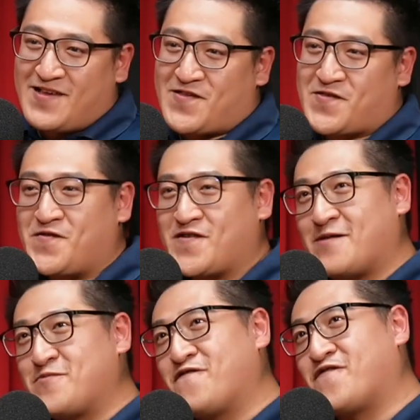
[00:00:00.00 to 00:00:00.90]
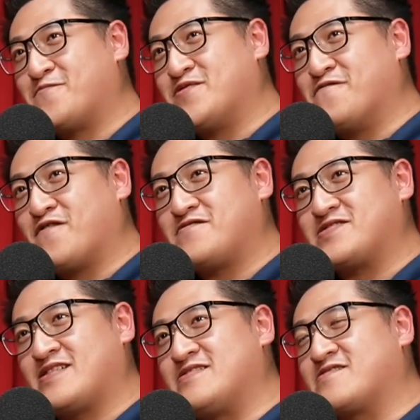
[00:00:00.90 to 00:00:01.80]
So coming from a very
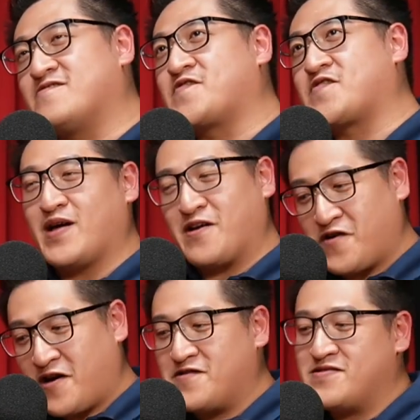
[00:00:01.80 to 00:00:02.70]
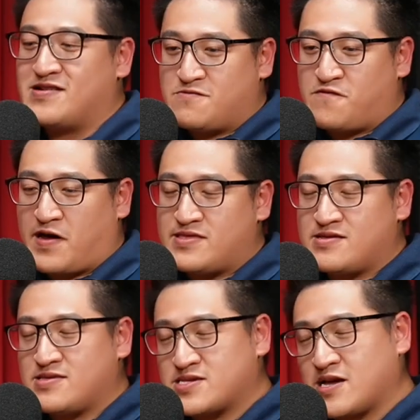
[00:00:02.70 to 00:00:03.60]
technical background,
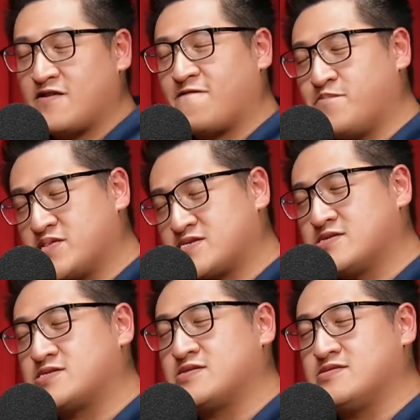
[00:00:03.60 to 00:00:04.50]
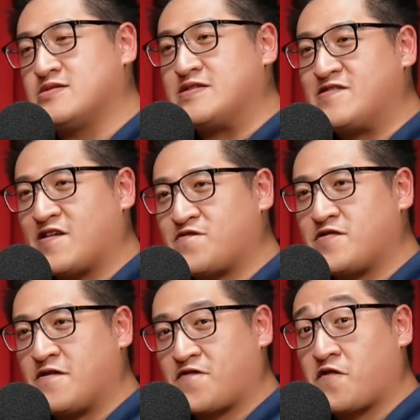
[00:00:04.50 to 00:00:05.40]
running this kind of business in the
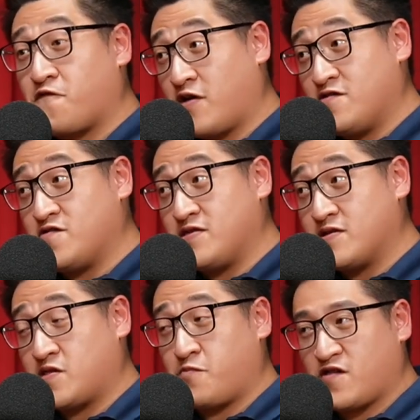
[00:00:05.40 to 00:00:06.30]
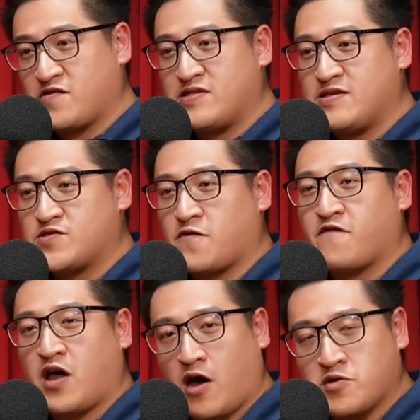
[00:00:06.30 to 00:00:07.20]
industry of software engineers, especially
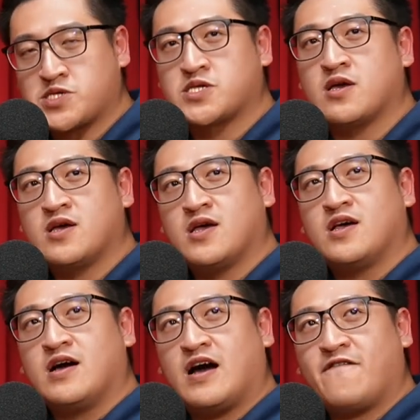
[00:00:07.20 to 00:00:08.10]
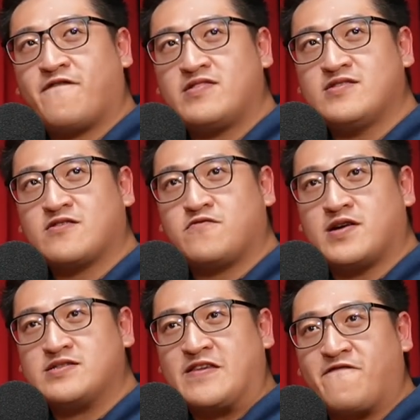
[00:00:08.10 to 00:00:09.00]
software house, I find it
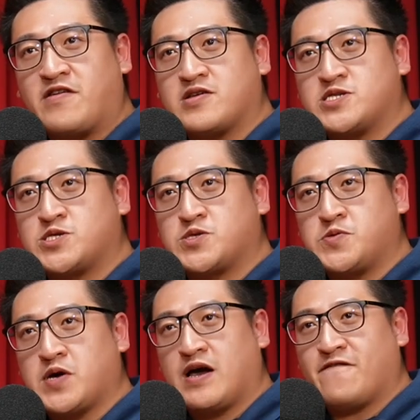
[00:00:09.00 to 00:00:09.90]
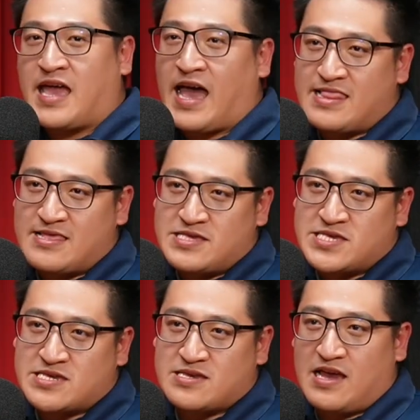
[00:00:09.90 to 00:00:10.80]
quite difficult to have
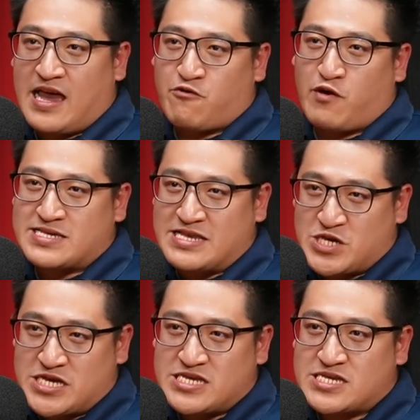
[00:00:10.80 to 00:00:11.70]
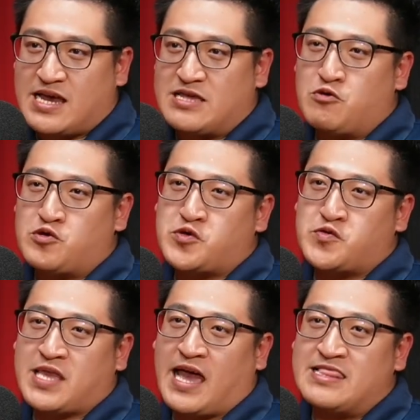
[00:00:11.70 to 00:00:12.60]
talents acquisitions and also
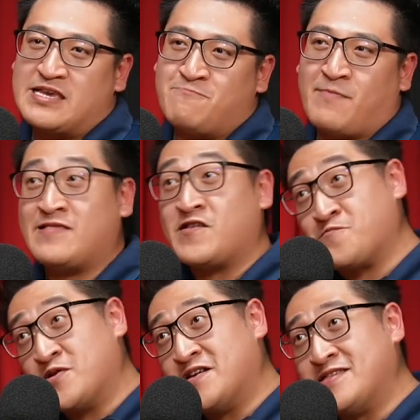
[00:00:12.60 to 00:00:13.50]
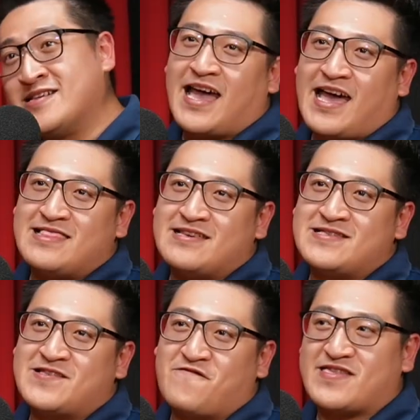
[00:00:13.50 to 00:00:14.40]
talent management,
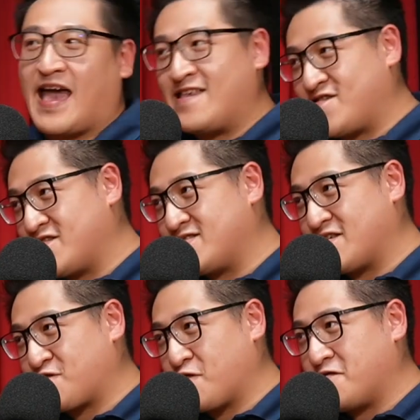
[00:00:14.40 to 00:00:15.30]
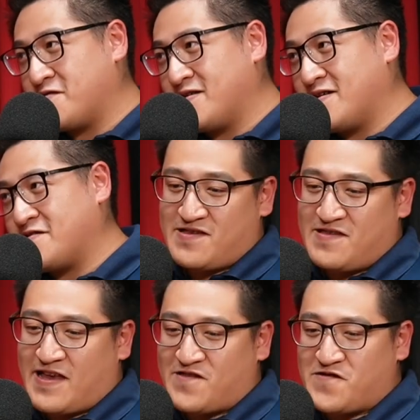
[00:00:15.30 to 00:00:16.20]
talents retentions as well. In the
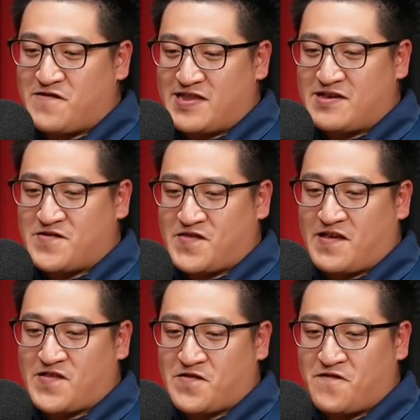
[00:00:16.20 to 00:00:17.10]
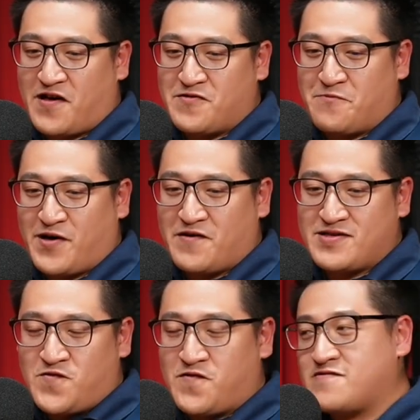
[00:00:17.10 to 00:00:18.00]
industry right now, there's around
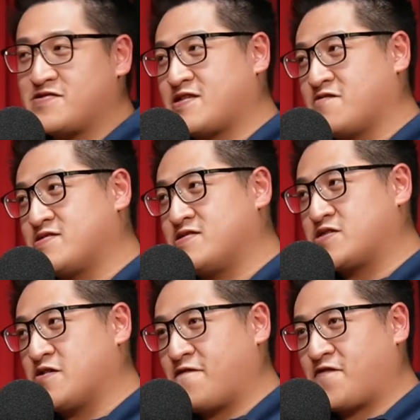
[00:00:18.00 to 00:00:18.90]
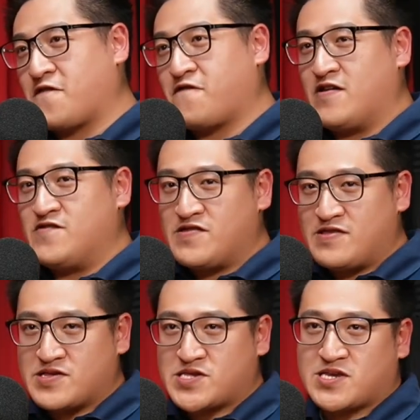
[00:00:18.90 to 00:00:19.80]
about 200,000 of software
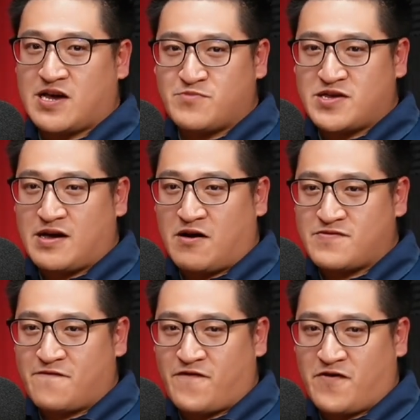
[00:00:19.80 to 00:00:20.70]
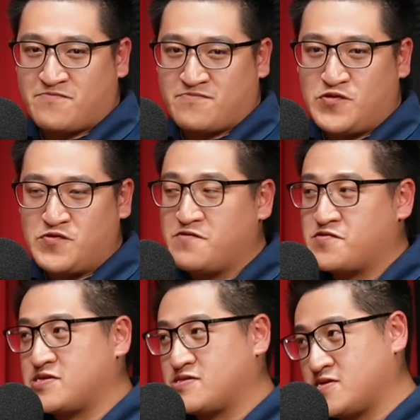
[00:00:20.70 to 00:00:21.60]
engineers coming out from
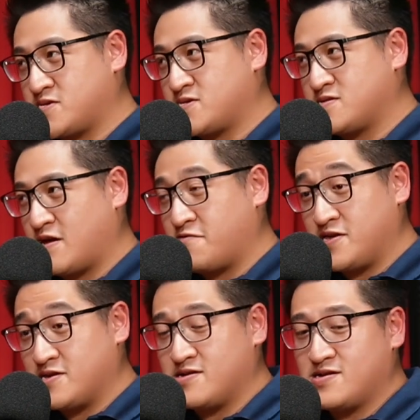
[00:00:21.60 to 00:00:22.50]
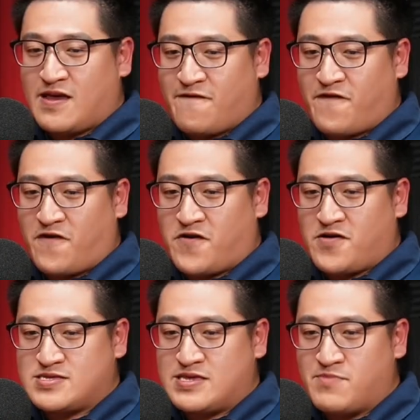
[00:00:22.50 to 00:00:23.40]
universities every year. Therefore,
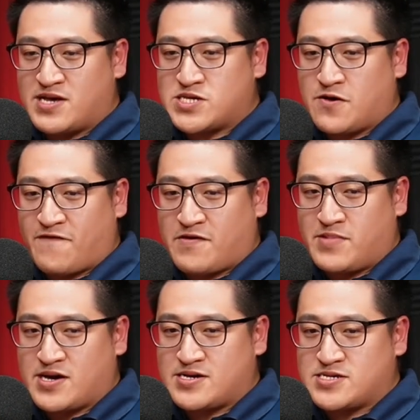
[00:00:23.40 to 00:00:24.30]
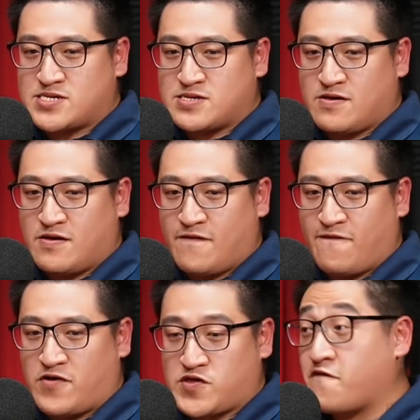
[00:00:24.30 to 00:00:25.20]
the demands of the markets
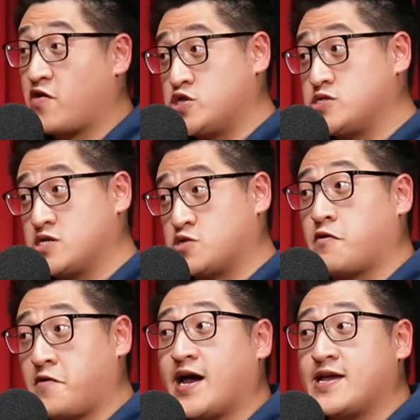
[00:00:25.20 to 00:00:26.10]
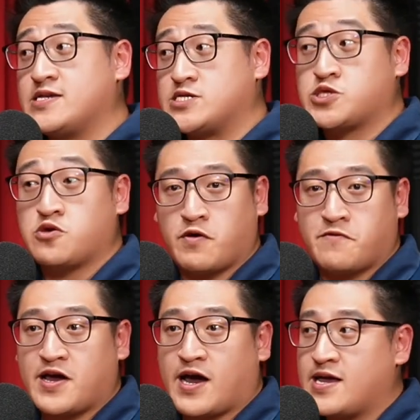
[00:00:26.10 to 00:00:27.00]
for software engineers is very high, still
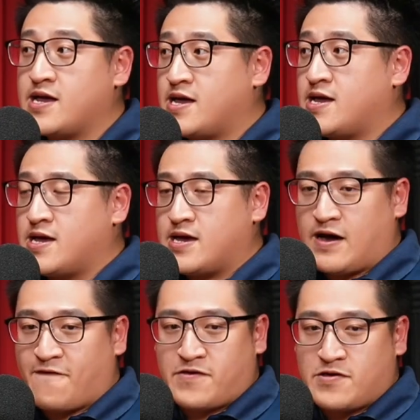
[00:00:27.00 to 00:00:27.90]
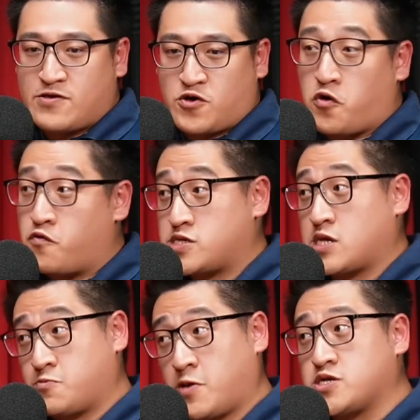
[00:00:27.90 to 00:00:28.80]
very high after COVID
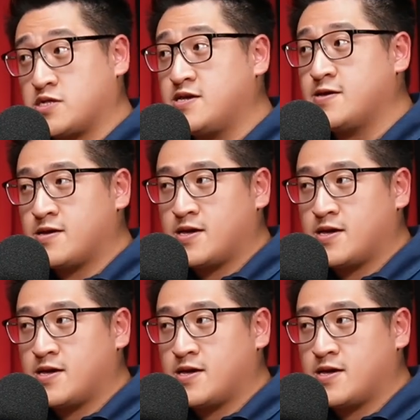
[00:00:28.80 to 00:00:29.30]
especially.